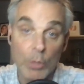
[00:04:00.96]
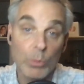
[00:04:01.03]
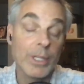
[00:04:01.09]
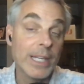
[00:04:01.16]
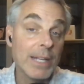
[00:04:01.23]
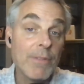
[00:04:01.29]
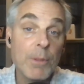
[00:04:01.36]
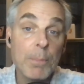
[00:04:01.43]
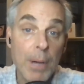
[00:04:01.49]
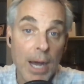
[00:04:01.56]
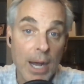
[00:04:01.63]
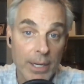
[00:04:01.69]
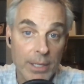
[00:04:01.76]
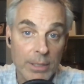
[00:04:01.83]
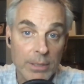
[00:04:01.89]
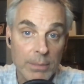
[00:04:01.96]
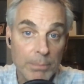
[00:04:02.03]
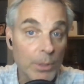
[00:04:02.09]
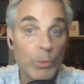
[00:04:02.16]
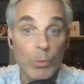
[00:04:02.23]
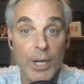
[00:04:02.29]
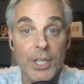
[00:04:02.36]
not only in the pocket,
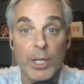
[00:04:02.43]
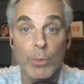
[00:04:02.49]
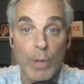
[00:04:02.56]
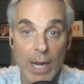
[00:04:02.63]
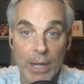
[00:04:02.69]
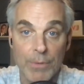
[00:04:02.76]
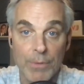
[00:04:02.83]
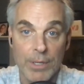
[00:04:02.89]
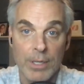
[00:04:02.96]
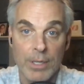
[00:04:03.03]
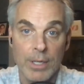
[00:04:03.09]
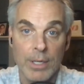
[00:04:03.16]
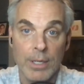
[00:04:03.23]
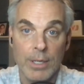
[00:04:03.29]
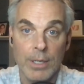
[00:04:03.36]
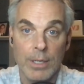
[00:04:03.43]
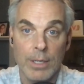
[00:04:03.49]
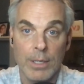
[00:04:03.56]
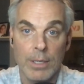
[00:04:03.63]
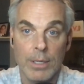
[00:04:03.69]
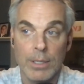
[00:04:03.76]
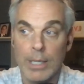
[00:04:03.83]
but running around.
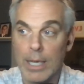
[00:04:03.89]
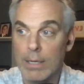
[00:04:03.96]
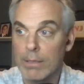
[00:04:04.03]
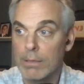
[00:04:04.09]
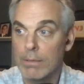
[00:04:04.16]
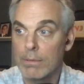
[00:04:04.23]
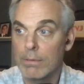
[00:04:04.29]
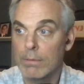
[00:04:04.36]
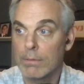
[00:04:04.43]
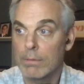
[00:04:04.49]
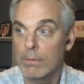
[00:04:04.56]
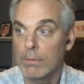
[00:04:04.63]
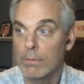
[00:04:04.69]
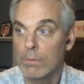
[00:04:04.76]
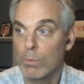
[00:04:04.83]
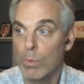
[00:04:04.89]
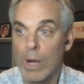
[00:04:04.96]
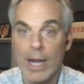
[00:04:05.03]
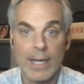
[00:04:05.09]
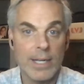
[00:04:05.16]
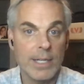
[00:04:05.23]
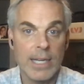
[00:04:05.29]
Yet,
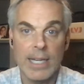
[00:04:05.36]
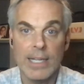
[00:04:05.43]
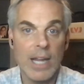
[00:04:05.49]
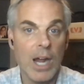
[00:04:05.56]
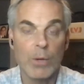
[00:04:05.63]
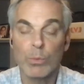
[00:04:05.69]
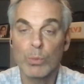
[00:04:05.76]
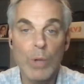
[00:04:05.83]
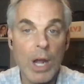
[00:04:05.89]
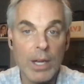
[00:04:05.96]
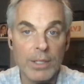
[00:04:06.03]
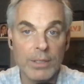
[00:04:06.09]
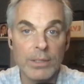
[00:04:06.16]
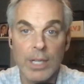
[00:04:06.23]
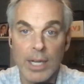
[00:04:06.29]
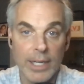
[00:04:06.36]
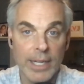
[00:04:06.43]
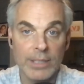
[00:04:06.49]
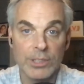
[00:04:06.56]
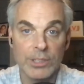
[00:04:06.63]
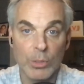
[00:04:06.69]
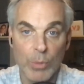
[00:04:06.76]
why did he not run
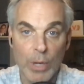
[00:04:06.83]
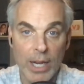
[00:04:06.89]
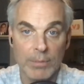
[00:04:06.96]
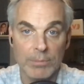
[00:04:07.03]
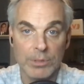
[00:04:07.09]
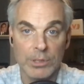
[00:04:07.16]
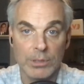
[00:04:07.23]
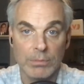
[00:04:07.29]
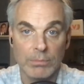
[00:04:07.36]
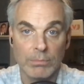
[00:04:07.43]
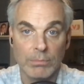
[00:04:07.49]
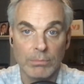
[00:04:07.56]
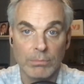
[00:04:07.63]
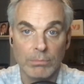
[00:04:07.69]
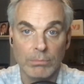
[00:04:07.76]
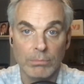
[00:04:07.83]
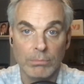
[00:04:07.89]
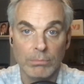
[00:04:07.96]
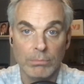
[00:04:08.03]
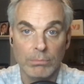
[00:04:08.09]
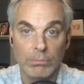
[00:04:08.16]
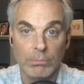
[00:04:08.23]
against the Rams?
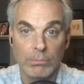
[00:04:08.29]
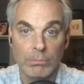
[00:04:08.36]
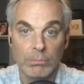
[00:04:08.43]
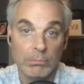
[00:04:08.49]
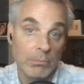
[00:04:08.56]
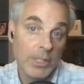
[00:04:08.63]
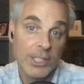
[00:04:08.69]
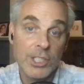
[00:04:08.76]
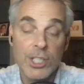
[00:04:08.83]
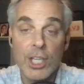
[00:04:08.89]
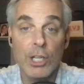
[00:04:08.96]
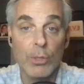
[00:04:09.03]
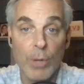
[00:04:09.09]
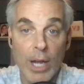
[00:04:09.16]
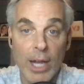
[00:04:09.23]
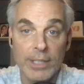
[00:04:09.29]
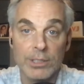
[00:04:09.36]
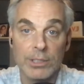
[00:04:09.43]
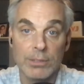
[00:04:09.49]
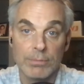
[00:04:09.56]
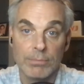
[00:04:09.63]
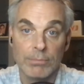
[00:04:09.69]
Let's
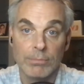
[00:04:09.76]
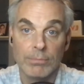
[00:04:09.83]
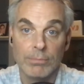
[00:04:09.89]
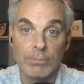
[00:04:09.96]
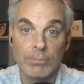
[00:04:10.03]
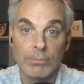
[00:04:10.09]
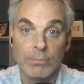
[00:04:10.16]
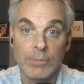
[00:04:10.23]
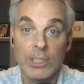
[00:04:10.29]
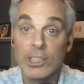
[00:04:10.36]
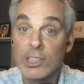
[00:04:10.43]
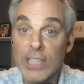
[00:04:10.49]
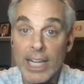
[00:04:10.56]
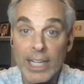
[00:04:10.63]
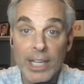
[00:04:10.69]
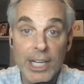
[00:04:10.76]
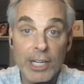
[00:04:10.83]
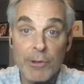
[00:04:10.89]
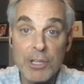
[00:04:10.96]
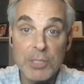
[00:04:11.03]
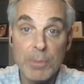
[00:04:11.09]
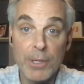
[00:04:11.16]
theorize. Second
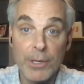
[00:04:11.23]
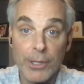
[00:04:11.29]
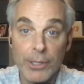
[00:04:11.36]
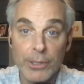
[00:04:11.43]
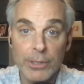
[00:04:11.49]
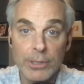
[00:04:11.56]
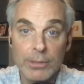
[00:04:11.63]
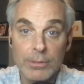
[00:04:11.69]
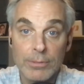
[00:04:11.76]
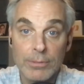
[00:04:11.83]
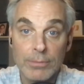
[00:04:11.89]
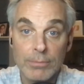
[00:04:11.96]
year he's been hurt.